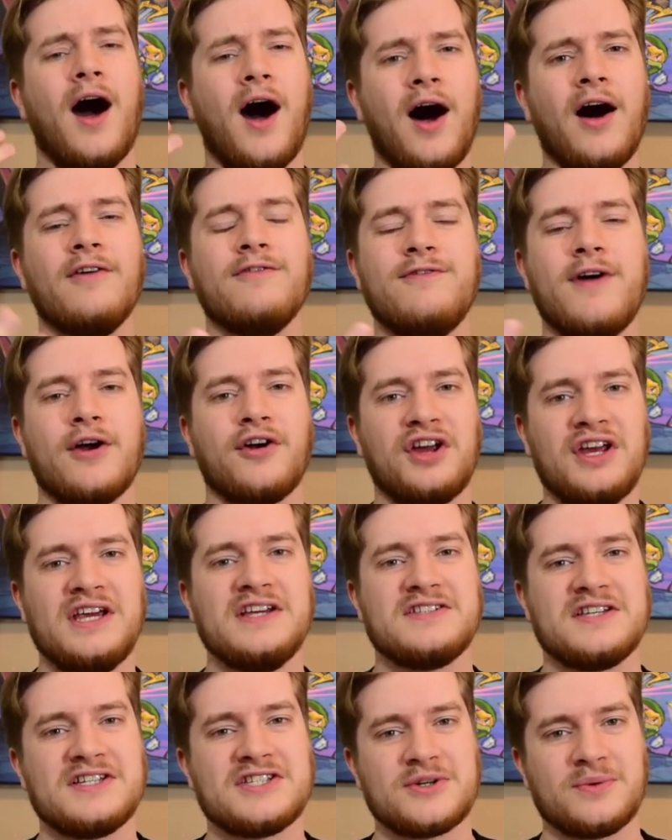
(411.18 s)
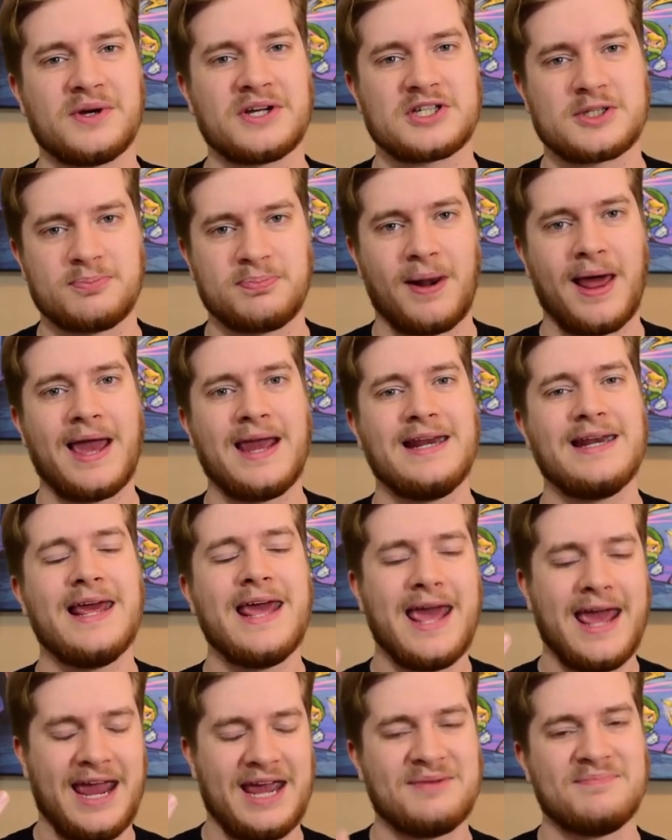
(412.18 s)
are very easy to explain
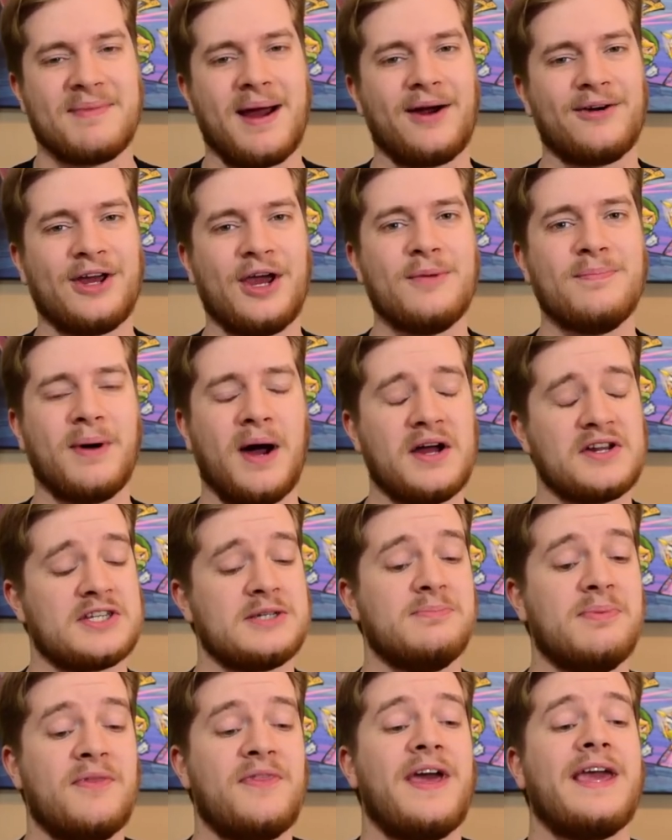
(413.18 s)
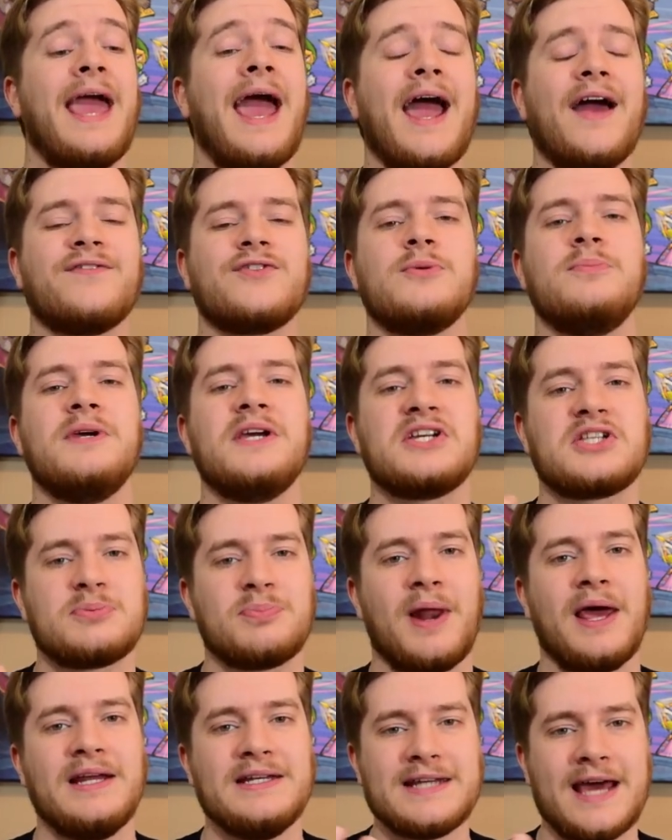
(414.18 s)
in Mario Party, but they have to be
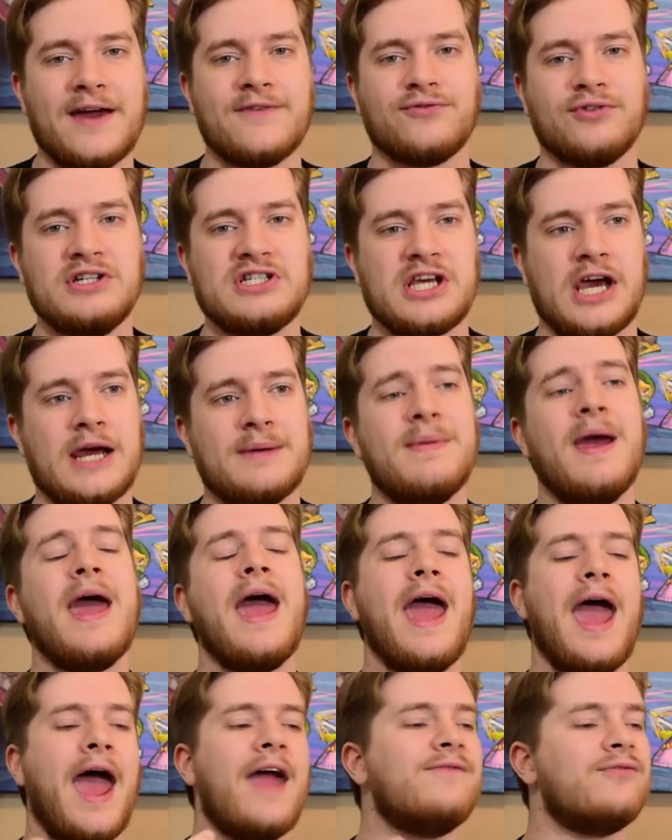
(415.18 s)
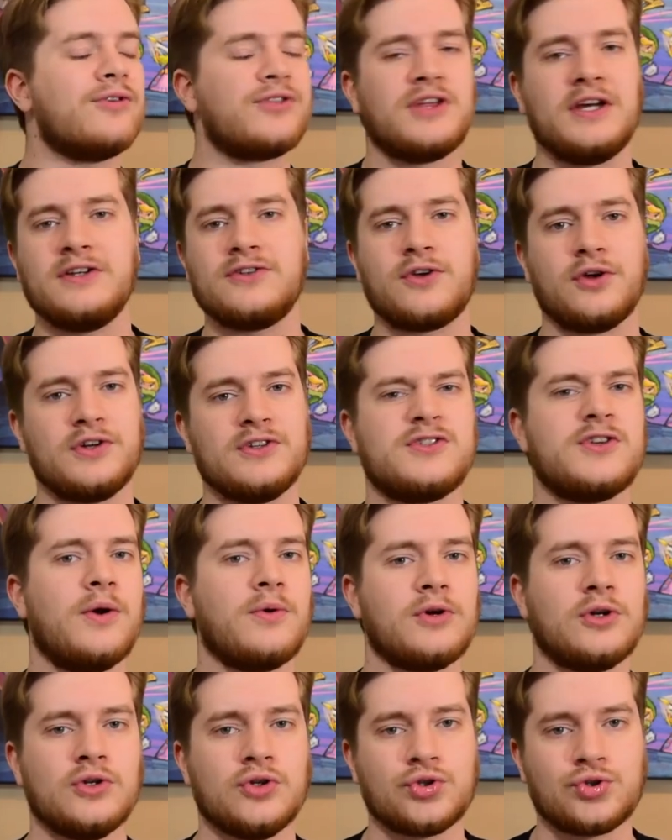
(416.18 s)
explained every time. Everything's got its
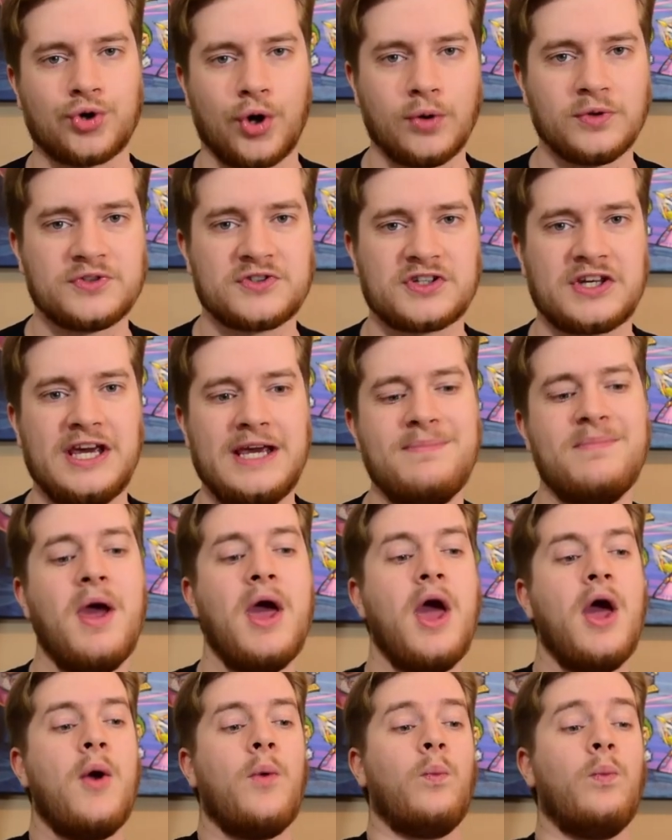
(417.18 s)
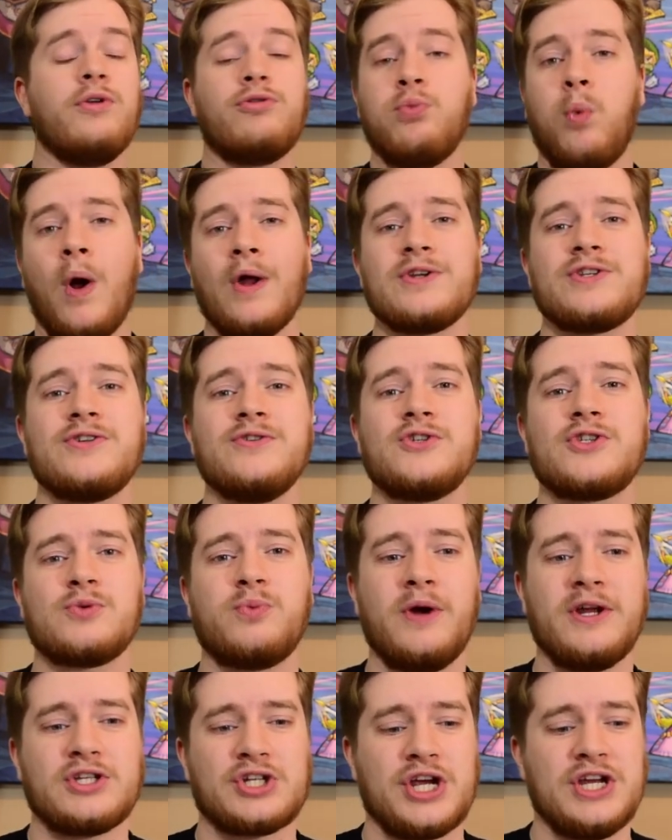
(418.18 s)
own control scheme. With 1-2
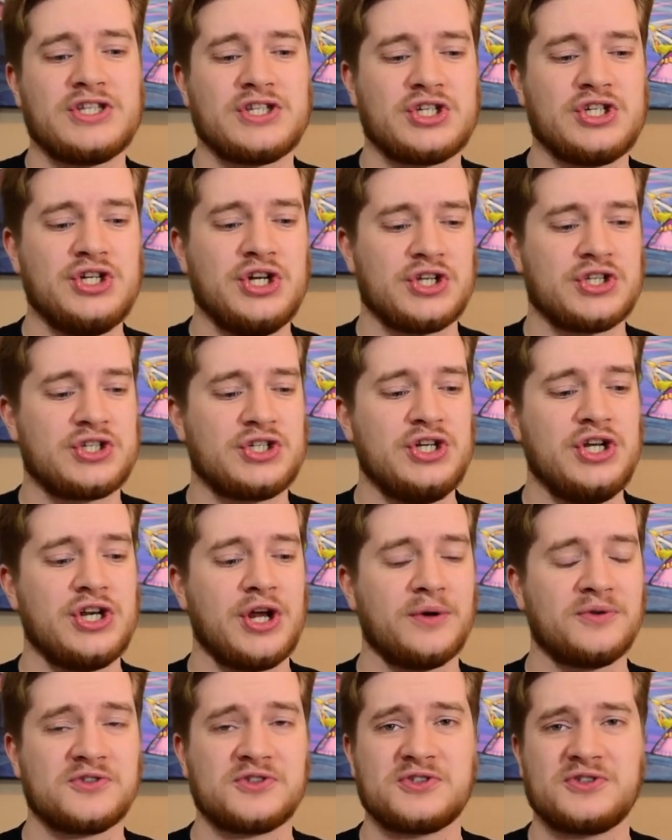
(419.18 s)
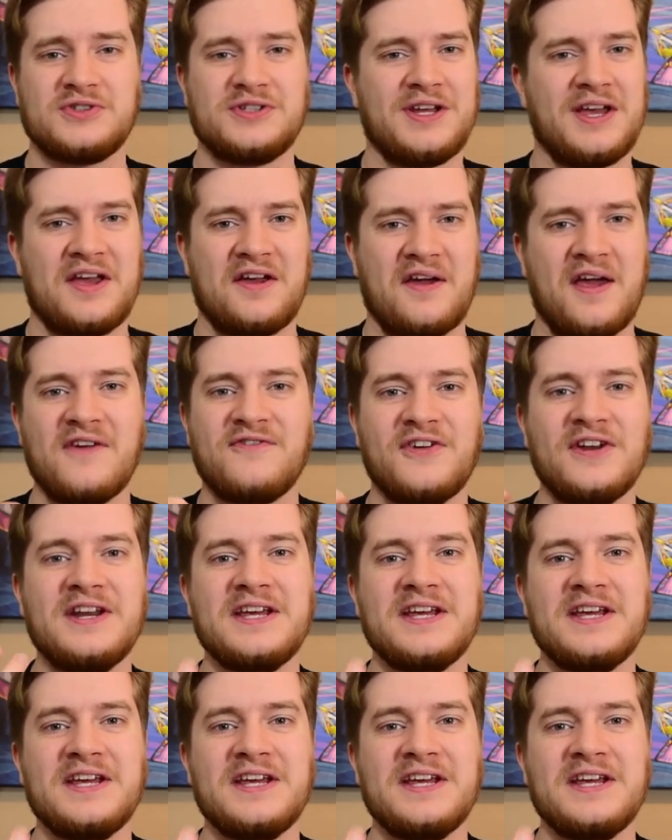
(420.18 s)
Switch, it's just, you know, if it